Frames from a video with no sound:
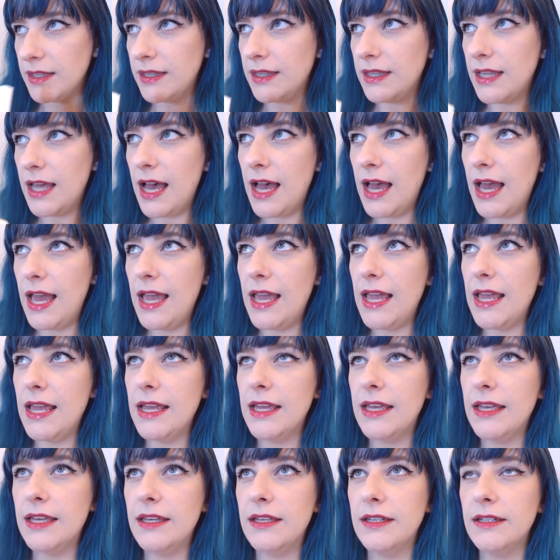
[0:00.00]

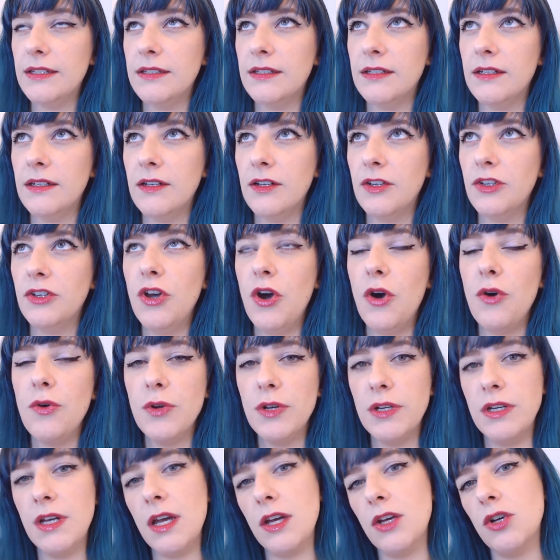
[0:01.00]
like
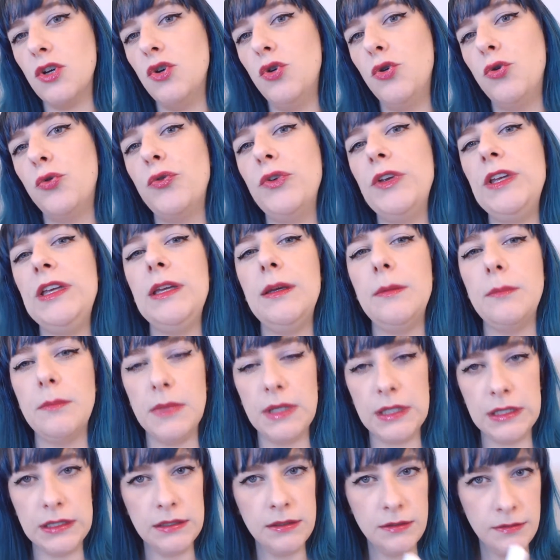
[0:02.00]
coconut
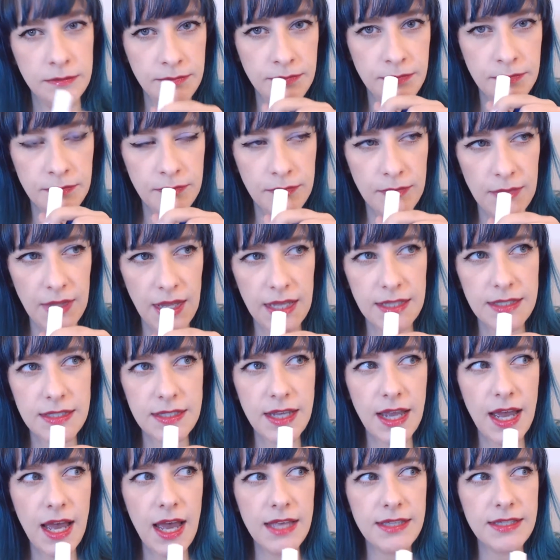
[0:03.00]
cream.
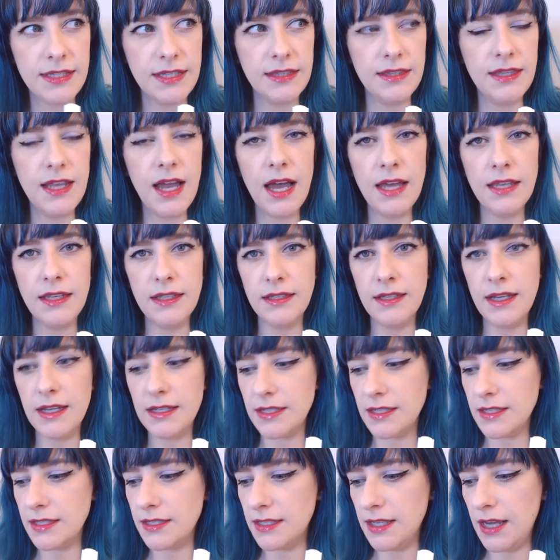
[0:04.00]
It's got it's not
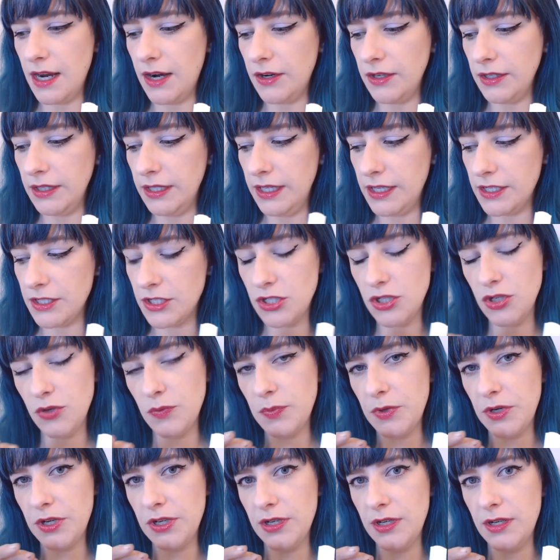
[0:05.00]
necessarily a
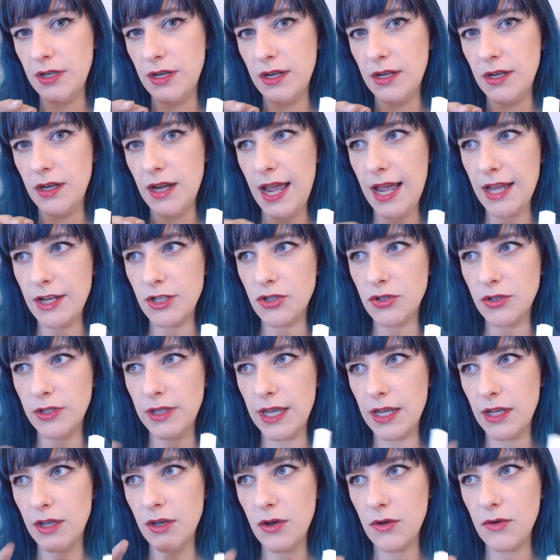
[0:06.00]
super
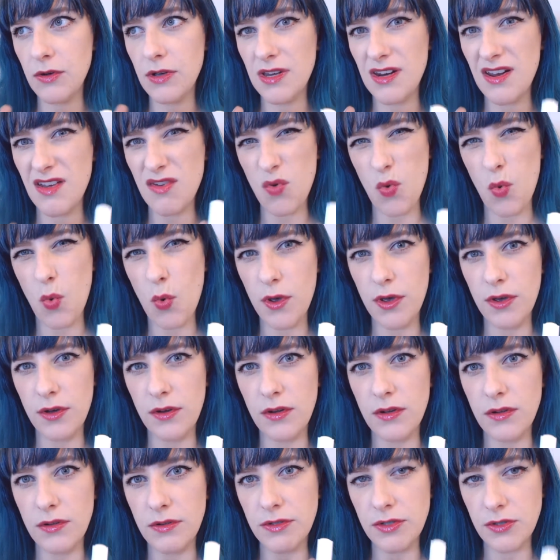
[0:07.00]
natural like coconut
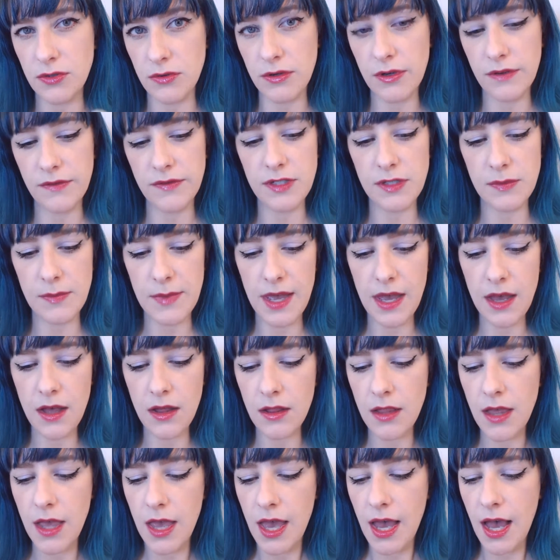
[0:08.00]
oil sort of
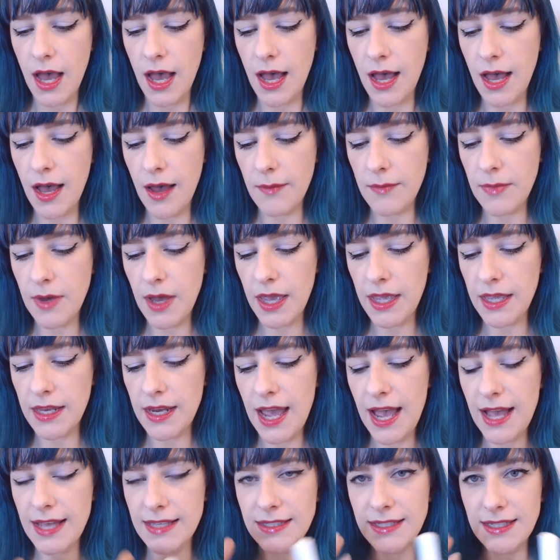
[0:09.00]
smell. Um,
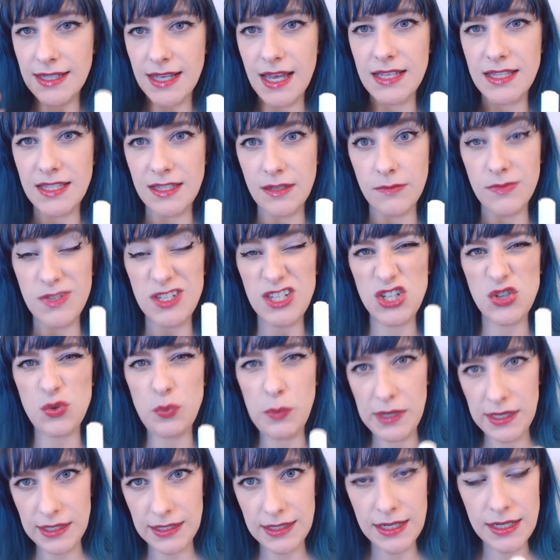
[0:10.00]
it has some
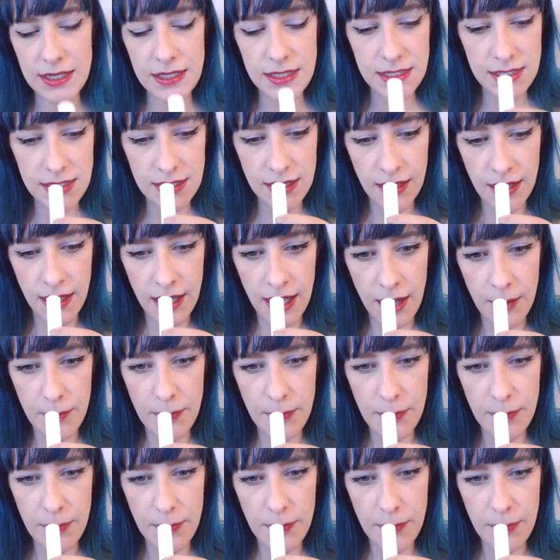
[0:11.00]
sweetness,